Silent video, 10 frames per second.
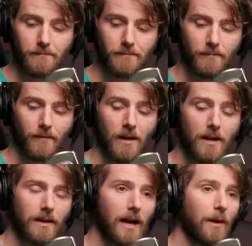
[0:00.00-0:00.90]

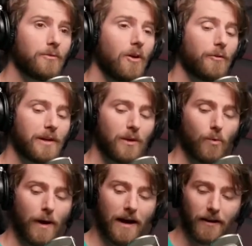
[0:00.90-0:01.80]
Yeah, I was already
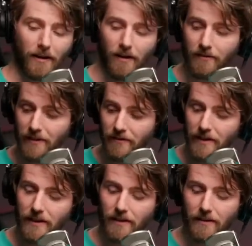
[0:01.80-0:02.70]
aware of
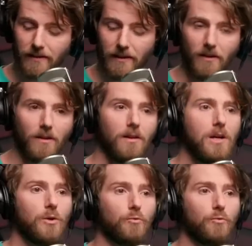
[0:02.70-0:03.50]
NVIDIA's little